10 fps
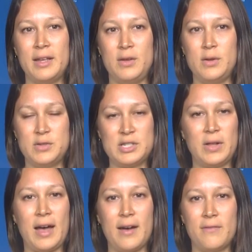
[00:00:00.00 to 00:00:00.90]
You
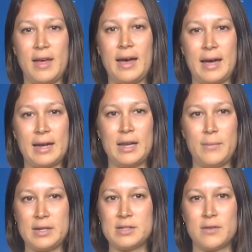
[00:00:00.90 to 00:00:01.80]
still have that
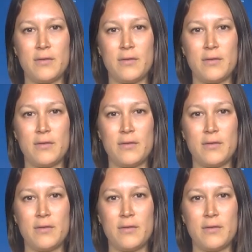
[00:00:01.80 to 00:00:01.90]
academics to